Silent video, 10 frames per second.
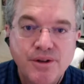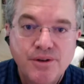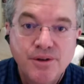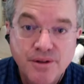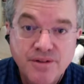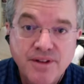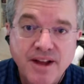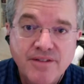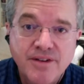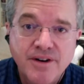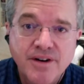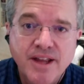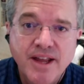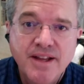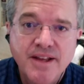To the staff at
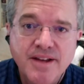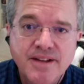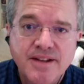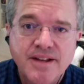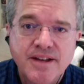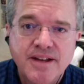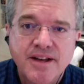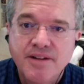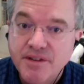Arcadia, a